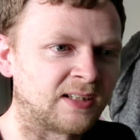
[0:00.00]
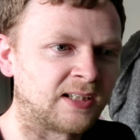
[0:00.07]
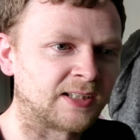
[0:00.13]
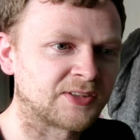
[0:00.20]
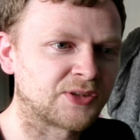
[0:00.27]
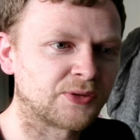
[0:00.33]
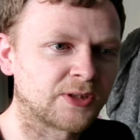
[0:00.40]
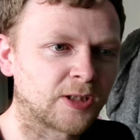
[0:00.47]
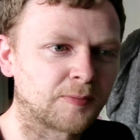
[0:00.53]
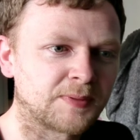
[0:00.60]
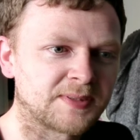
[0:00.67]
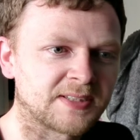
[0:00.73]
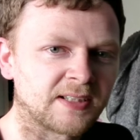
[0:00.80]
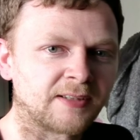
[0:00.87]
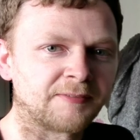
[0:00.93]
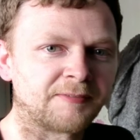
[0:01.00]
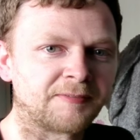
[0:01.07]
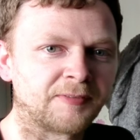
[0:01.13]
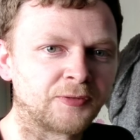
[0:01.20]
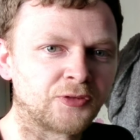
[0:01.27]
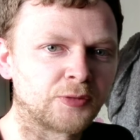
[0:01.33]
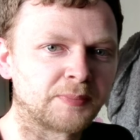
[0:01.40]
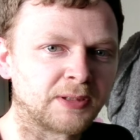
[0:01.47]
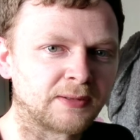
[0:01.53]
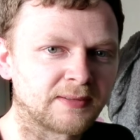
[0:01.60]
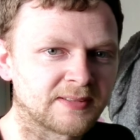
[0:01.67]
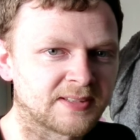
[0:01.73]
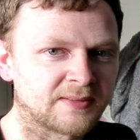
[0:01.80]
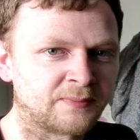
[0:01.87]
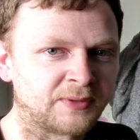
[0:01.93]
2 copies of Thunderbolt,
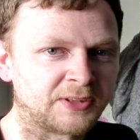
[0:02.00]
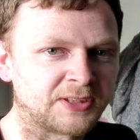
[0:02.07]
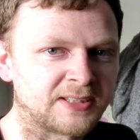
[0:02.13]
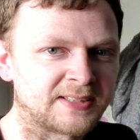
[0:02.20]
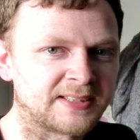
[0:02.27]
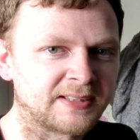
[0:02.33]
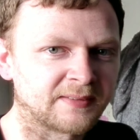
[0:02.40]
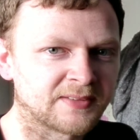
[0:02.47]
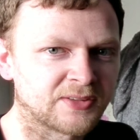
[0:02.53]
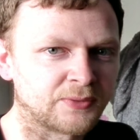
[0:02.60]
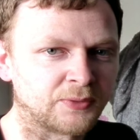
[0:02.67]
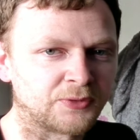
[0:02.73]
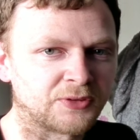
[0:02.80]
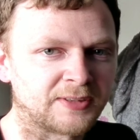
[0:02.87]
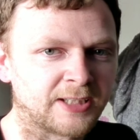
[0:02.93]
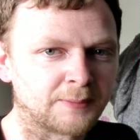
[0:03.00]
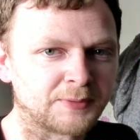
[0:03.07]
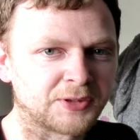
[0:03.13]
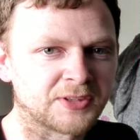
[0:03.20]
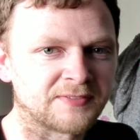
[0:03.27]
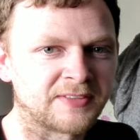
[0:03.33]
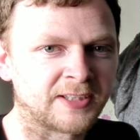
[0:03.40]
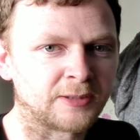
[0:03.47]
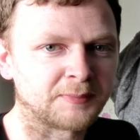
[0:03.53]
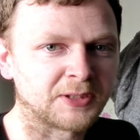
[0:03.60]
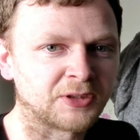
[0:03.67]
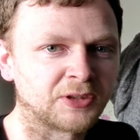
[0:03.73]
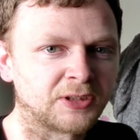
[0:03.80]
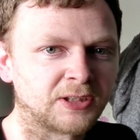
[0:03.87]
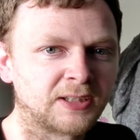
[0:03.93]
which is deal 200 damage to the enemy
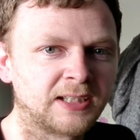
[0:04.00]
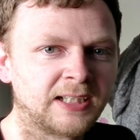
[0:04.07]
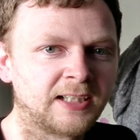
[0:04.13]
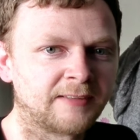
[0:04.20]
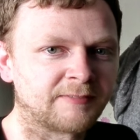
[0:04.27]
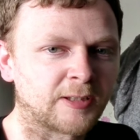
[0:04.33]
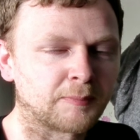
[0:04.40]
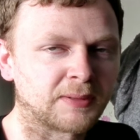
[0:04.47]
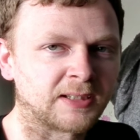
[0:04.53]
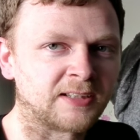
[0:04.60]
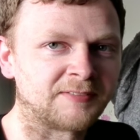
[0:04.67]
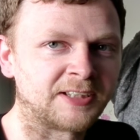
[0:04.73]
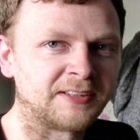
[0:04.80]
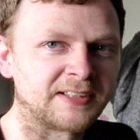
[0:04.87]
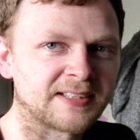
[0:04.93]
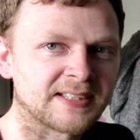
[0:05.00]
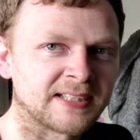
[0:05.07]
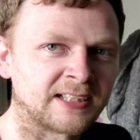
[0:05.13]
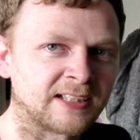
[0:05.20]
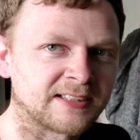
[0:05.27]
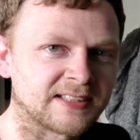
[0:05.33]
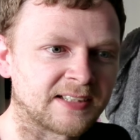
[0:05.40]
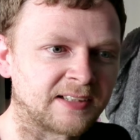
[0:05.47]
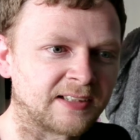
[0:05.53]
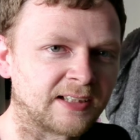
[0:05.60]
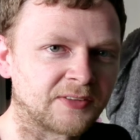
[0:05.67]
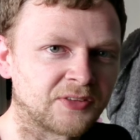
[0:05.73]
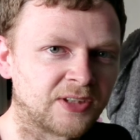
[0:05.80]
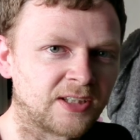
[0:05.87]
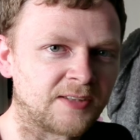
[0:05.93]
core. That player then discards a
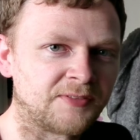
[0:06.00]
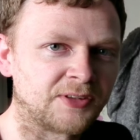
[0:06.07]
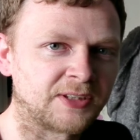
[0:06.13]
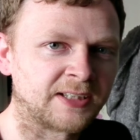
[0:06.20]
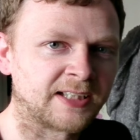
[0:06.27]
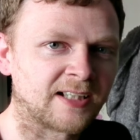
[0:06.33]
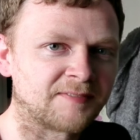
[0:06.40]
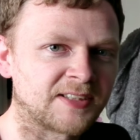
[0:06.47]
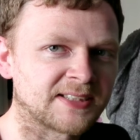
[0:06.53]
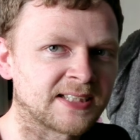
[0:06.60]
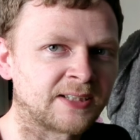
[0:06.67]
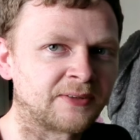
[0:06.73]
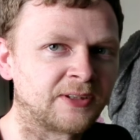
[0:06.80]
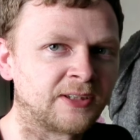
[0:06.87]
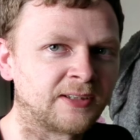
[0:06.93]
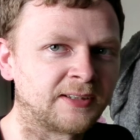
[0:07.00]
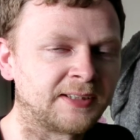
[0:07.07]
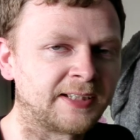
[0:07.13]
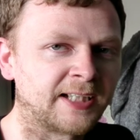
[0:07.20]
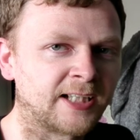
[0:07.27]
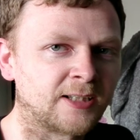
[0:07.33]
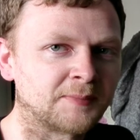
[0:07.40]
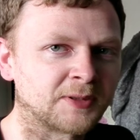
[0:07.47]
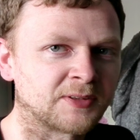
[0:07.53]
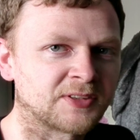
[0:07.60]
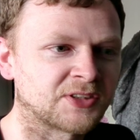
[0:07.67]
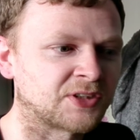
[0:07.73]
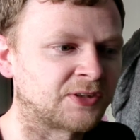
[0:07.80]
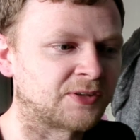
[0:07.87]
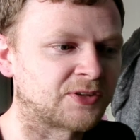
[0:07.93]
card. If you can get this out early game on
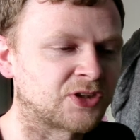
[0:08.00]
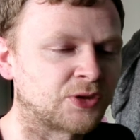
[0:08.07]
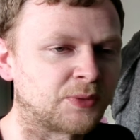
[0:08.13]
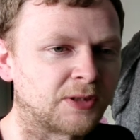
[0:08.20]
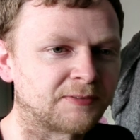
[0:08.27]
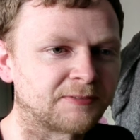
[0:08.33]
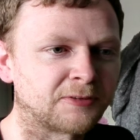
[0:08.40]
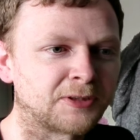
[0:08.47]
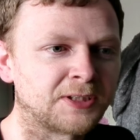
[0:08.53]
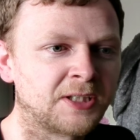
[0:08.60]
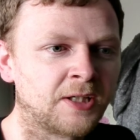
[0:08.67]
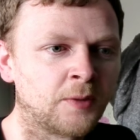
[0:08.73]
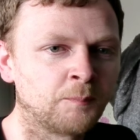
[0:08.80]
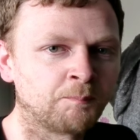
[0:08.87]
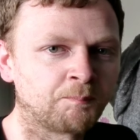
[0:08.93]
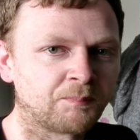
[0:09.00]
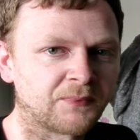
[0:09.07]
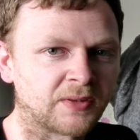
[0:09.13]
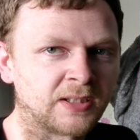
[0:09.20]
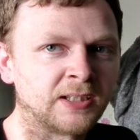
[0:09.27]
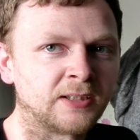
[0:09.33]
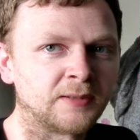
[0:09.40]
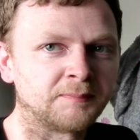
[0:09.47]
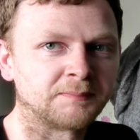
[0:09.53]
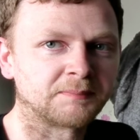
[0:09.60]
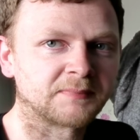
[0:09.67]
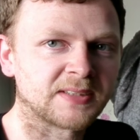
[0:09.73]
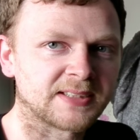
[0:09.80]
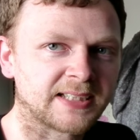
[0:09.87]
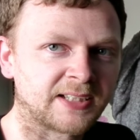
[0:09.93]
turn 2 or 3,
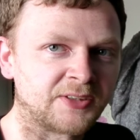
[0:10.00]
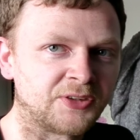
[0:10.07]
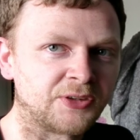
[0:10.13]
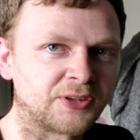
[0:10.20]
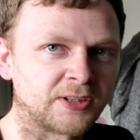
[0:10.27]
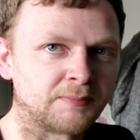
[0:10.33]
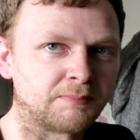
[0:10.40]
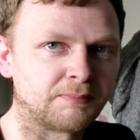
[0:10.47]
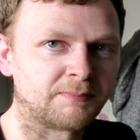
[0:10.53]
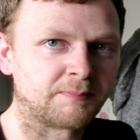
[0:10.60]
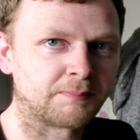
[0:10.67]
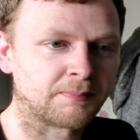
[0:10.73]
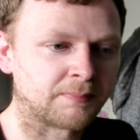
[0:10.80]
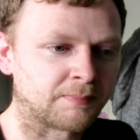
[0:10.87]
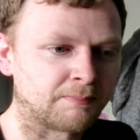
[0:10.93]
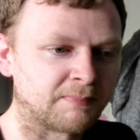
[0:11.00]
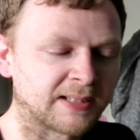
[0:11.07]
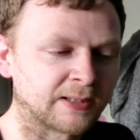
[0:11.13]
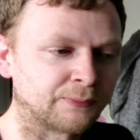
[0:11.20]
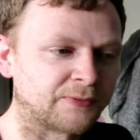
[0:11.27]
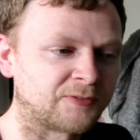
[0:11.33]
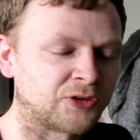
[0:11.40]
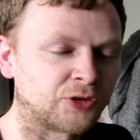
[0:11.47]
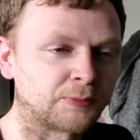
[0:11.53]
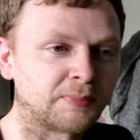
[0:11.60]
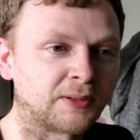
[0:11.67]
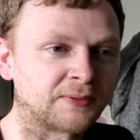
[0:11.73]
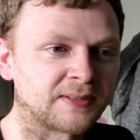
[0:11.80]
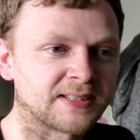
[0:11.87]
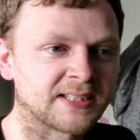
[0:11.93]
the second you can meddle with your
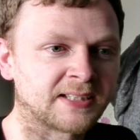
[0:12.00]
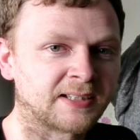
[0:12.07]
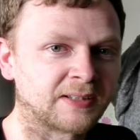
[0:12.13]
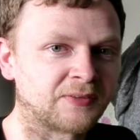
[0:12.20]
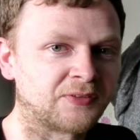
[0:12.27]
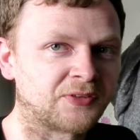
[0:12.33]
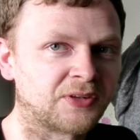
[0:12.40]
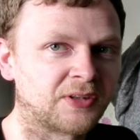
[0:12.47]
opponent's hand,